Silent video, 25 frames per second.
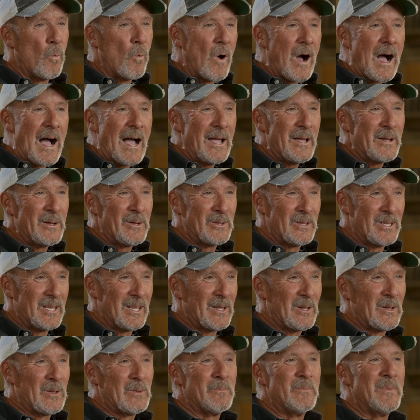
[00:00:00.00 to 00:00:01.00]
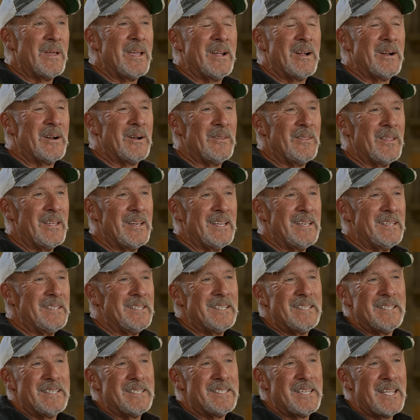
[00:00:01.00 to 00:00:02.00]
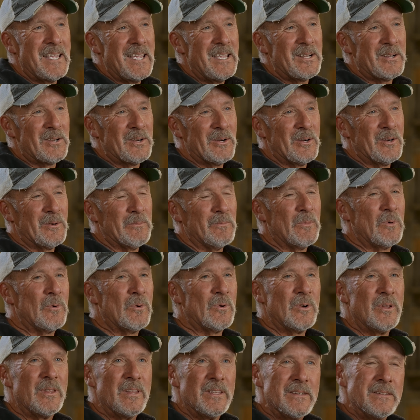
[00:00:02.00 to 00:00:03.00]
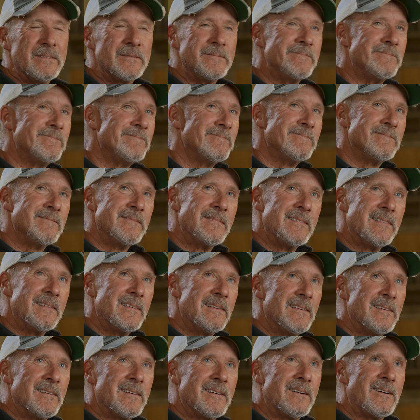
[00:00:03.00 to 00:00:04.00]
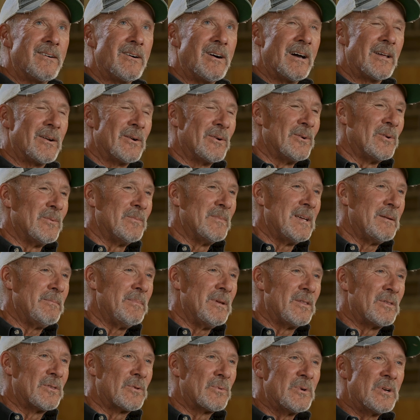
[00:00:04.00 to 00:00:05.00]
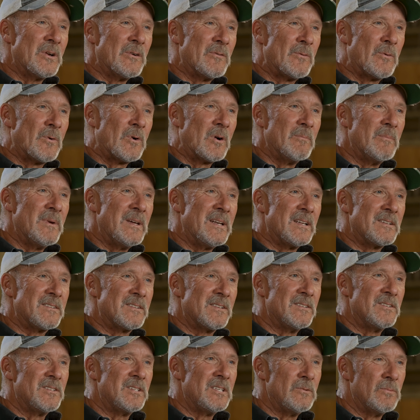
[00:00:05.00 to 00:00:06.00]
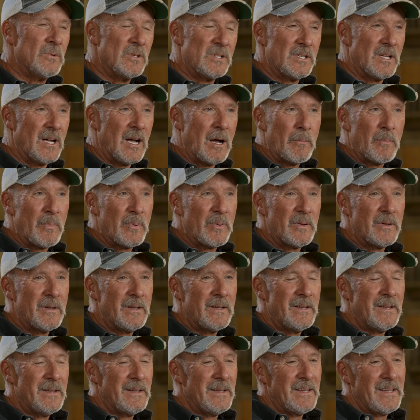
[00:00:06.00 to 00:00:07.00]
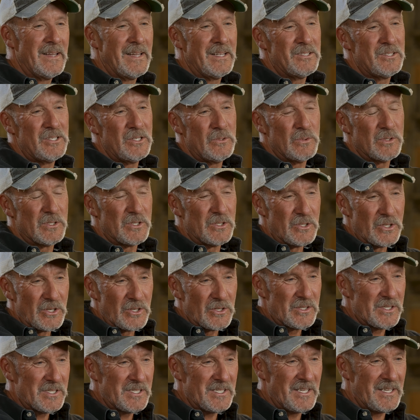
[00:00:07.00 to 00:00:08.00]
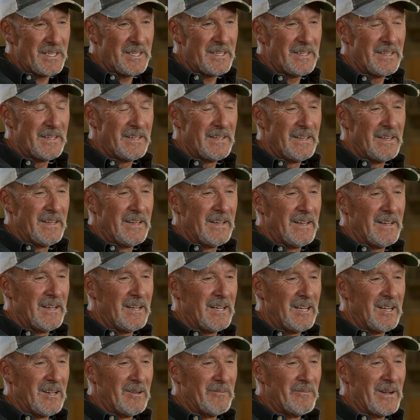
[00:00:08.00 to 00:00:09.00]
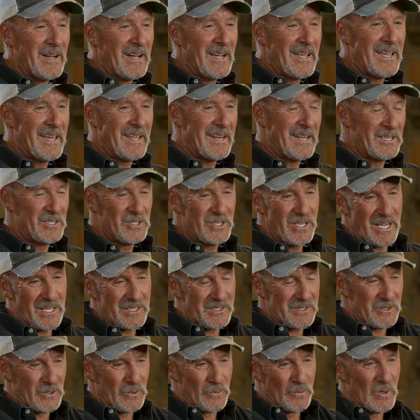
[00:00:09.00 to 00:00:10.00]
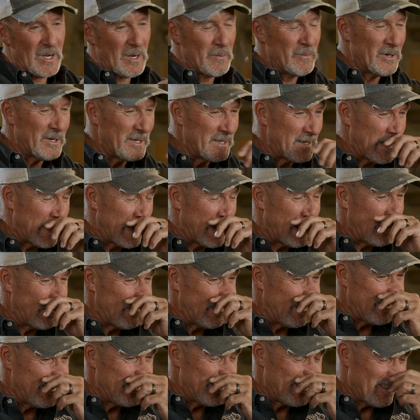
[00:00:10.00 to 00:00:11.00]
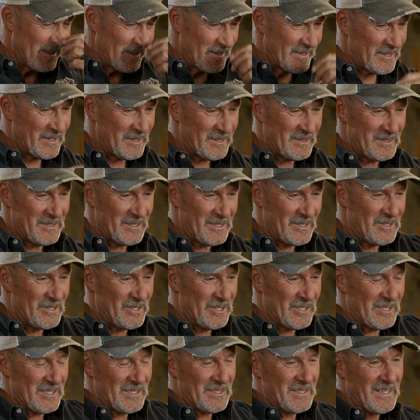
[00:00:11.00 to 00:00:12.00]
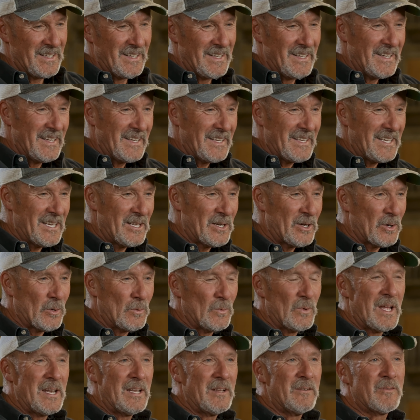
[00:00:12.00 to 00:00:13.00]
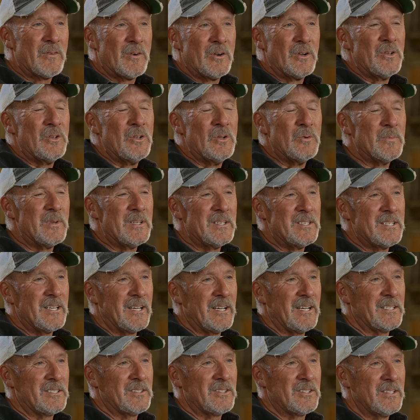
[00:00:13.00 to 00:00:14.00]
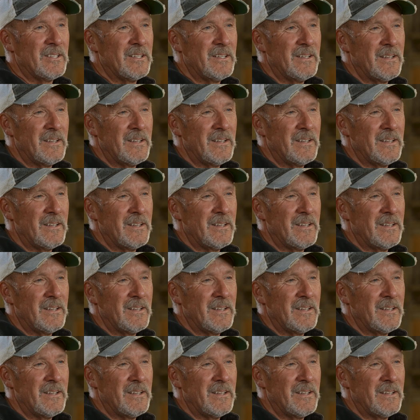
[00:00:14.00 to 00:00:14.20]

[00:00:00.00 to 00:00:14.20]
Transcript: wild little mare that it didn't take her more than, oh, I don't know, maybe three or four minutes, and she was up and she was nursing. Um, I had a chance to rub her down and to, to just get her ready for human touch.